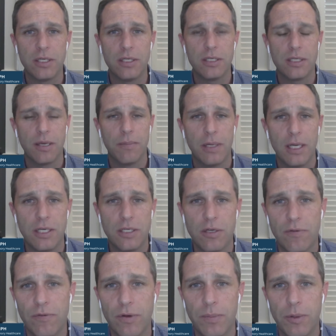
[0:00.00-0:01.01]
dissemination
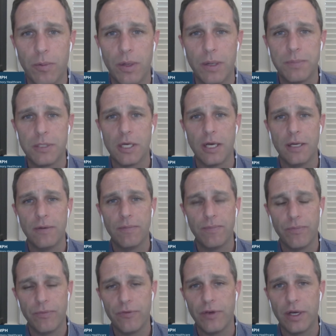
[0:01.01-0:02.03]
from the website
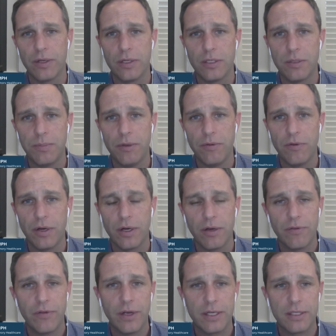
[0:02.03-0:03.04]
and found it to be very
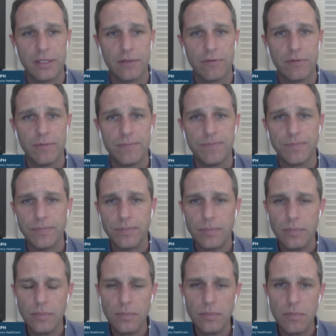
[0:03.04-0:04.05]
effective.
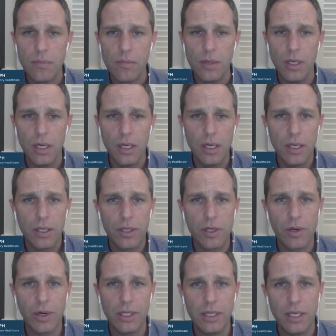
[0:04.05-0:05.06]
The
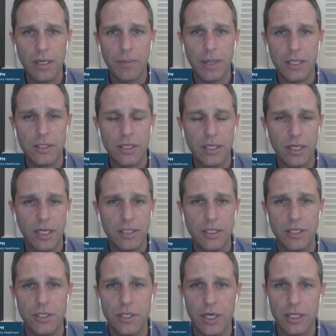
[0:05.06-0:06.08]
great thing about
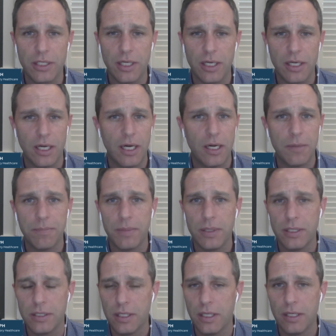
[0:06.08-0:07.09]
C19check.com
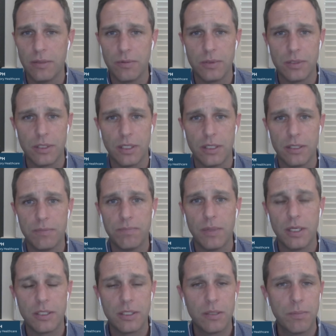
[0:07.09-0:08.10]
is that it was
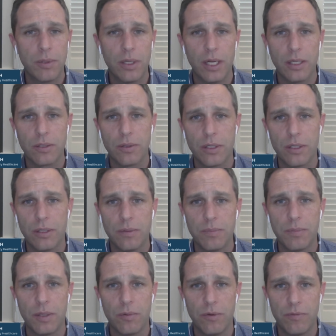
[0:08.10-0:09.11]
a simple algorithm
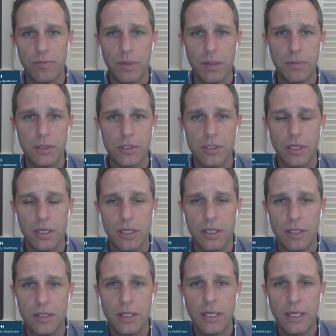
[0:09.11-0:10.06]
that we've published on.